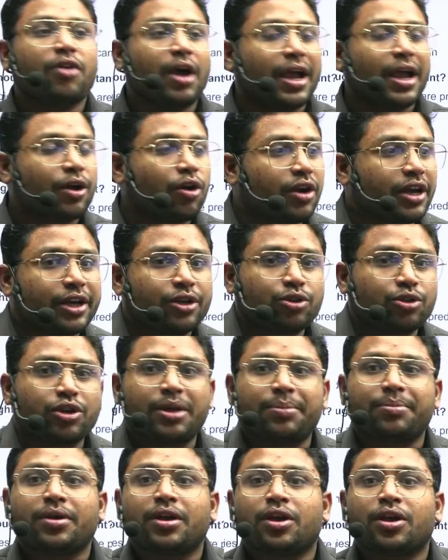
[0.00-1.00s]
according to him,
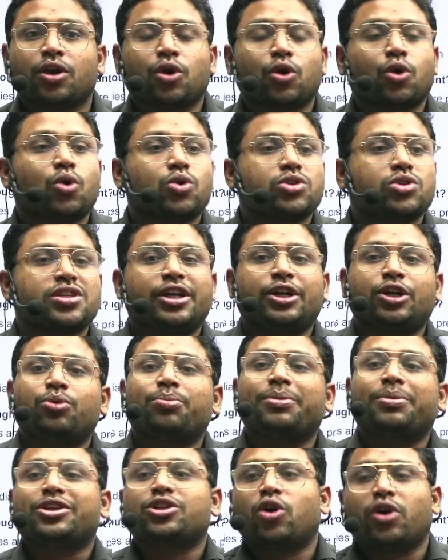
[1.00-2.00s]
goes into
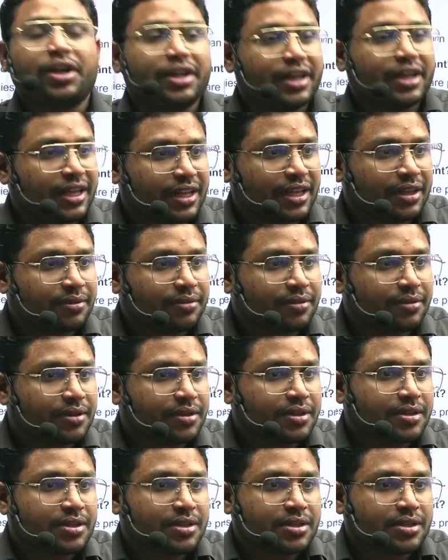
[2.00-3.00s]
majoritarian.
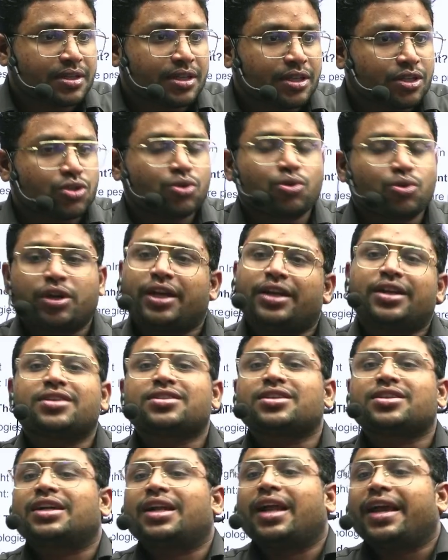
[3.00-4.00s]
So he
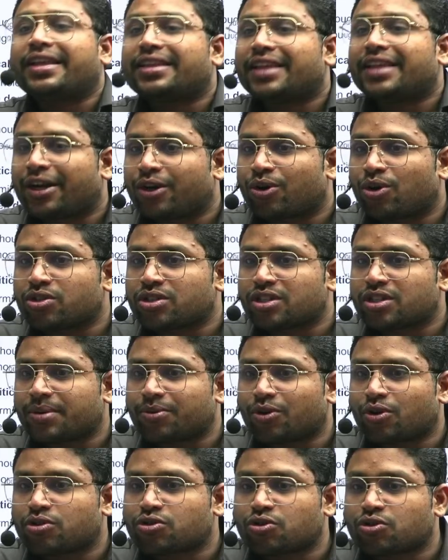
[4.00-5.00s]
doesn't like that concept
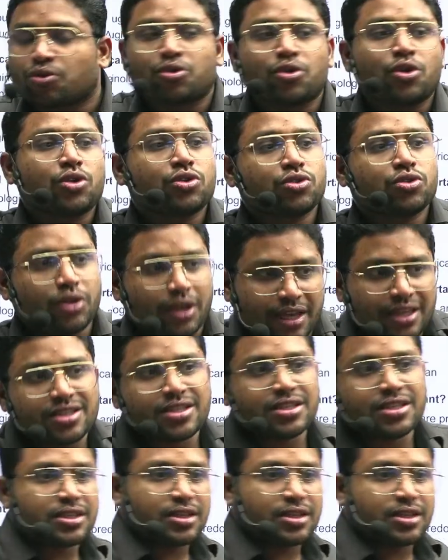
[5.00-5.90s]
also. So his